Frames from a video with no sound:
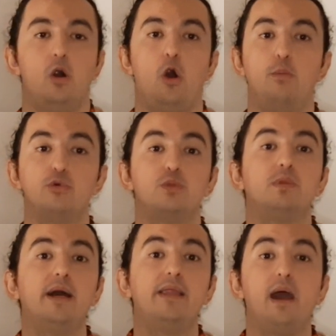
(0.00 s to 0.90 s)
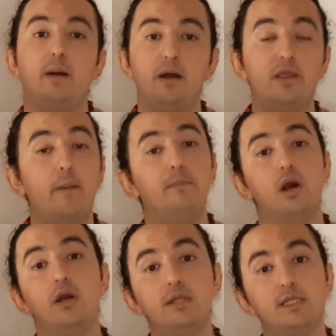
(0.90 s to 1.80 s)
or multiply the
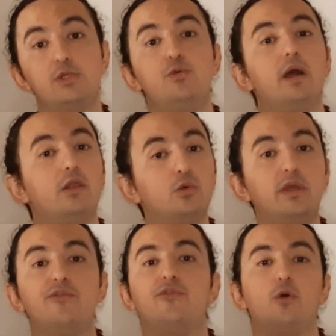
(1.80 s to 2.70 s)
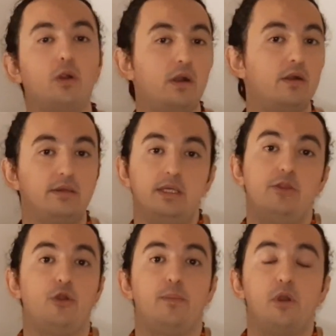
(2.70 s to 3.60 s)
abundance we are looking for in
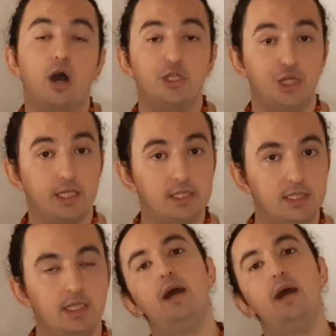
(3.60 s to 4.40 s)
your projects.